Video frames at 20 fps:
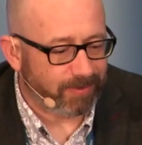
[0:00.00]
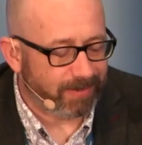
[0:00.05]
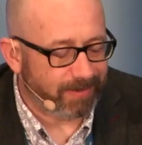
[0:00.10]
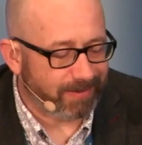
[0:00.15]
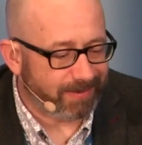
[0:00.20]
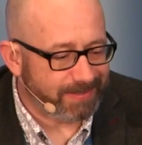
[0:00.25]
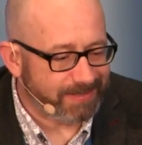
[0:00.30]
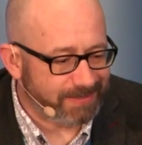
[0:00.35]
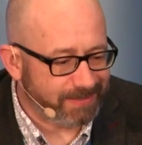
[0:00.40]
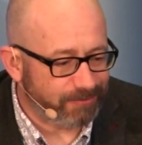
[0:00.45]
I,
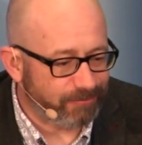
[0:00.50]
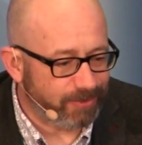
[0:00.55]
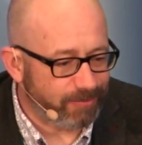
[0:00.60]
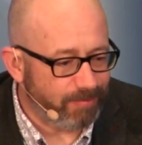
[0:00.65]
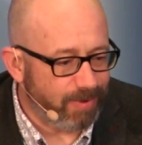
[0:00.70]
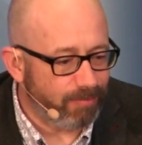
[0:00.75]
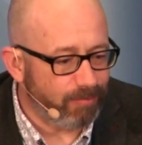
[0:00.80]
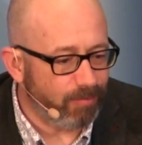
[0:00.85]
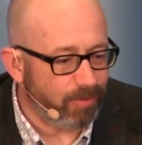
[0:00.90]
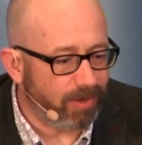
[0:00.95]
I still
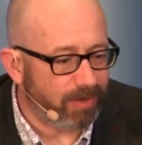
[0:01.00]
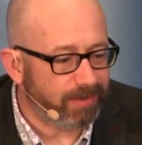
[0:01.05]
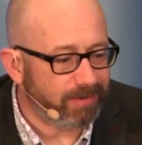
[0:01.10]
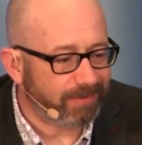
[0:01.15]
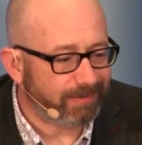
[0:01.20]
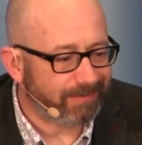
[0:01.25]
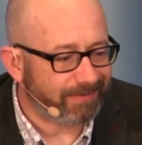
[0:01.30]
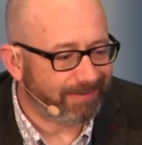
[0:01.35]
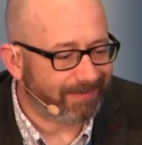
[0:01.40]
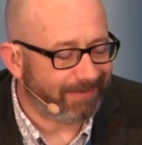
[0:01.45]
remember
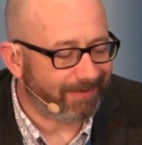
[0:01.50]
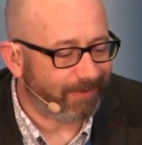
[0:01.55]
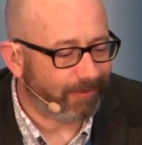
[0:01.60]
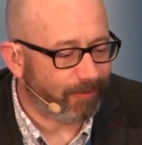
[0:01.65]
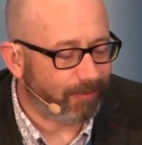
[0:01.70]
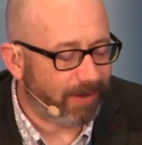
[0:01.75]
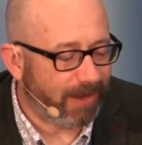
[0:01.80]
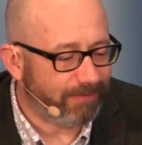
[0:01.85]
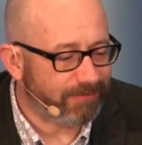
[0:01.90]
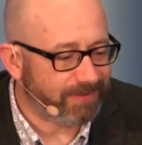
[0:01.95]

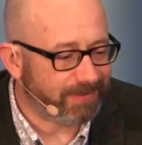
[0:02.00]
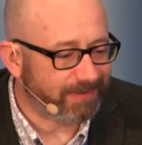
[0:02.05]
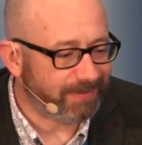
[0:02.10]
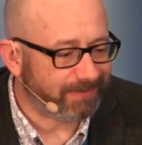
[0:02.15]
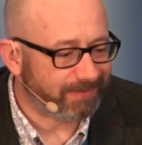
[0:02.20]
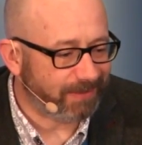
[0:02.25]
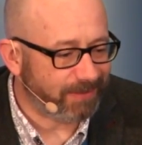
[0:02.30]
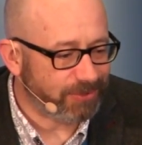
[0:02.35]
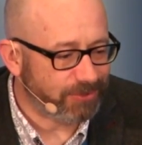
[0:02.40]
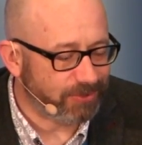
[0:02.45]
um, having the
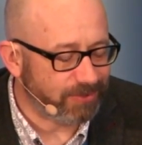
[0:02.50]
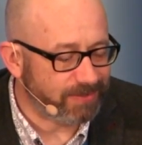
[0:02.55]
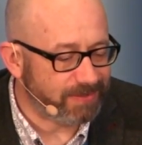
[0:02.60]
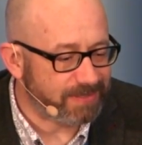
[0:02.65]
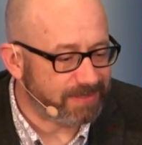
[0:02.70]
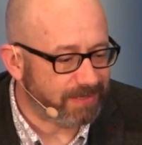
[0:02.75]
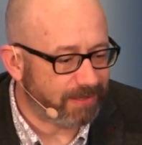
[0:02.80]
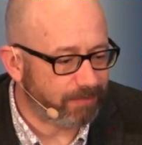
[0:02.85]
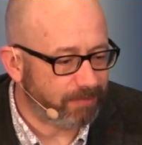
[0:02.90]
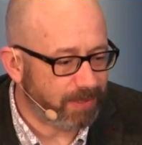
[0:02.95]

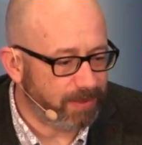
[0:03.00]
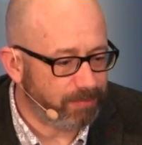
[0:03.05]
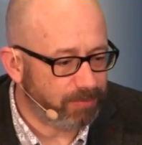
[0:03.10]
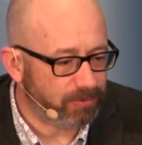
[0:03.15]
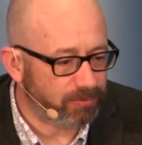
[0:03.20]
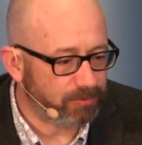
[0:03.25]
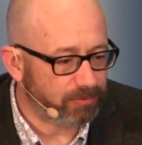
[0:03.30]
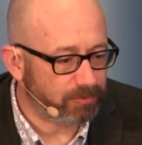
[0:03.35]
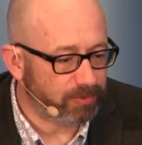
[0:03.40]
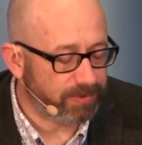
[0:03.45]
sessions and
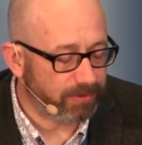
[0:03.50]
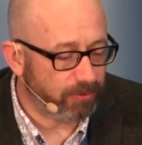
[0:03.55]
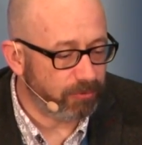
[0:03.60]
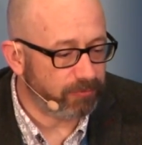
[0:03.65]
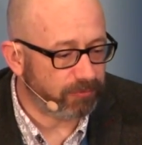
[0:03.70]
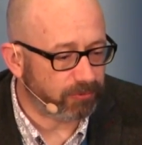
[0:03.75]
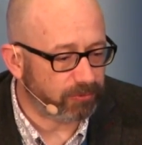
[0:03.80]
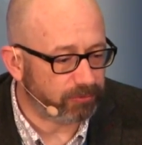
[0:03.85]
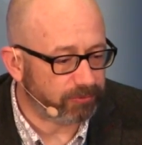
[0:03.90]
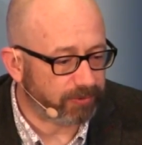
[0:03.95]
people with
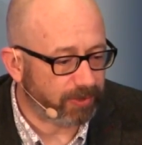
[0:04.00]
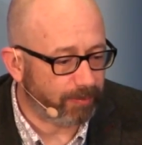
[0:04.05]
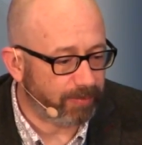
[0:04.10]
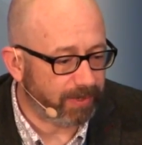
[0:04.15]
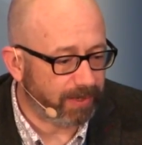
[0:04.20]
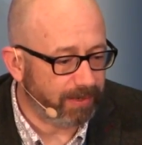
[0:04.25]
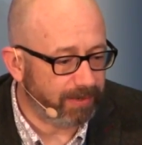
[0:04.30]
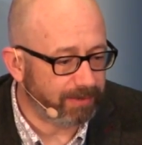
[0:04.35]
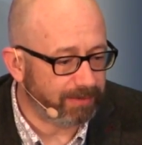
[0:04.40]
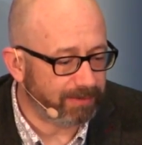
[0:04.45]
overalls
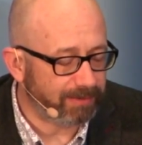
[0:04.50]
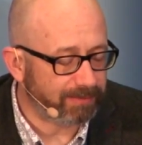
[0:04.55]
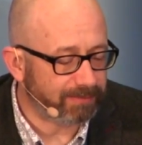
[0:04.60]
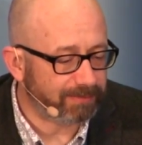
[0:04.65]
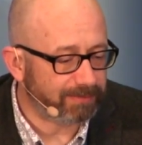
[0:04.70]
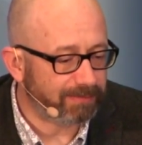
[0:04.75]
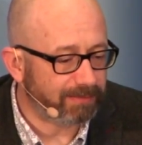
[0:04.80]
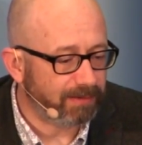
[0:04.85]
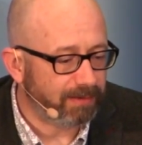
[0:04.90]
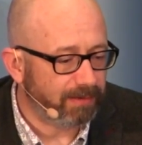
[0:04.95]
coming in
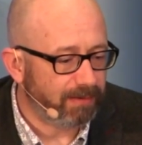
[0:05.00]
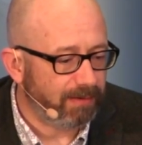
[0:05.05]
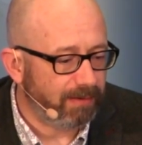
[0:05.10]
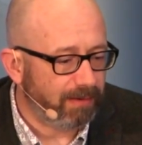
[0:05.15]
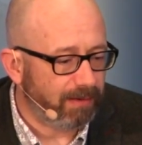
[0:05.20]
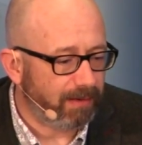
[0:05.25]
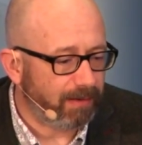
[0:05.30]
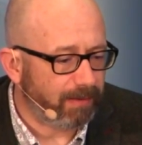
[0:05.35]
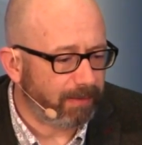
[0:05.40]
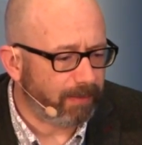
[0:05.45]
and
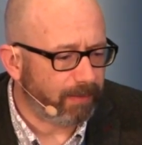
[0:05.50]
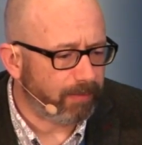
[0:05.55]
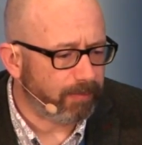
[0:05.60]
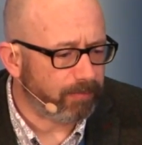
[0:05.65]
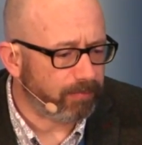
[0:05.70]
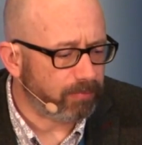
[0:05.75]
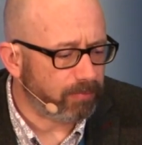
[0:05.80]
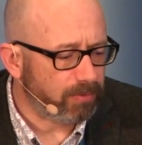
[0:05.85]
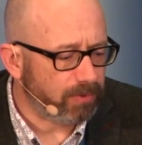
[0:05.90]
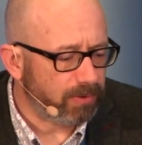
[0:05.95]

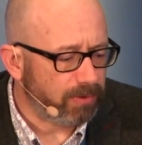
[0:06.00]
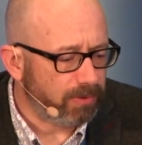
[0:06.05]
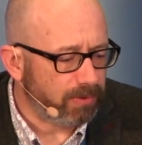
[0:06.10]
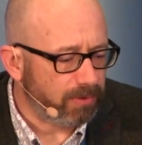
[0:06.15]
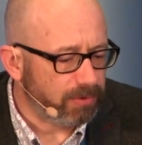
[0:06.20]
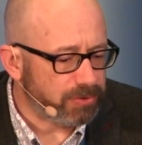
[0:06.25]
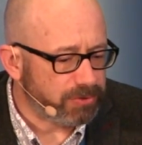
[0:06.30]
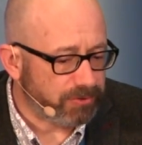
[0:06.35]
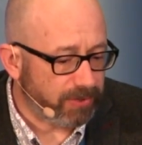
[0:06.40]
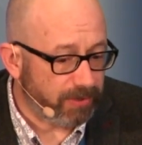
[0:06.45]
um,
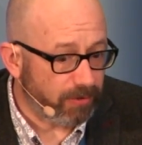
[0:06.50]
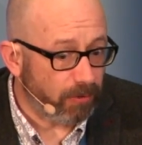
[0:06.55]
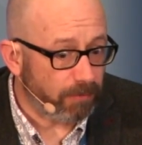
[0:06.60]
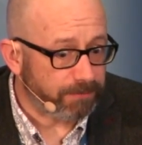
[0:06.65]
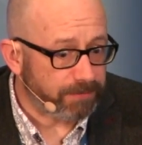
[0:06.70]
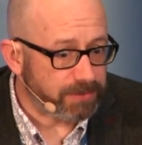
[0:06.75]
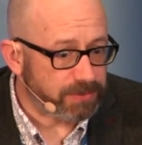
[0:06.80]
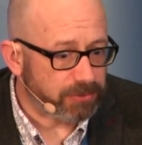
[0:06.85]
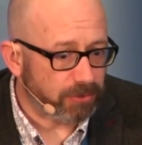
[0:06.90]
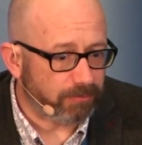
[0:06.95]
straight
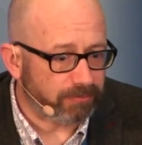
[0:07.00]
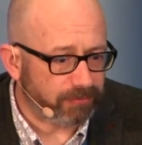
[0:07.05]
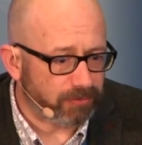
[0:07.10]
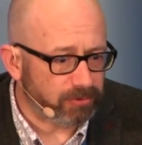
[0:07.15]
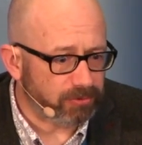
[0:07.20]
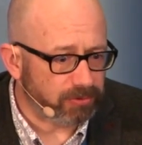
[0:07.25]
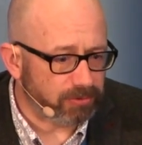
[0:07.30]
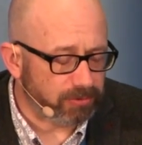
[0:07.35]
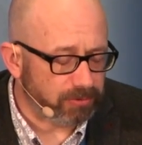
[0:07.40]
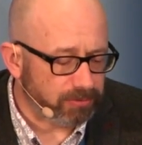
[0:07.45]
off the shop
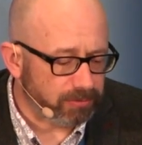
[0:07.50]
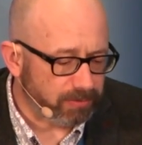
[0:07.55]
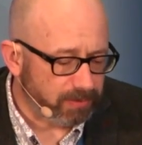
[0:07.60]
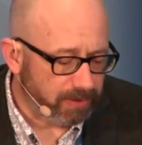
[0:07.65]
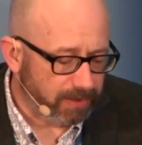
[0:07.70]
floor.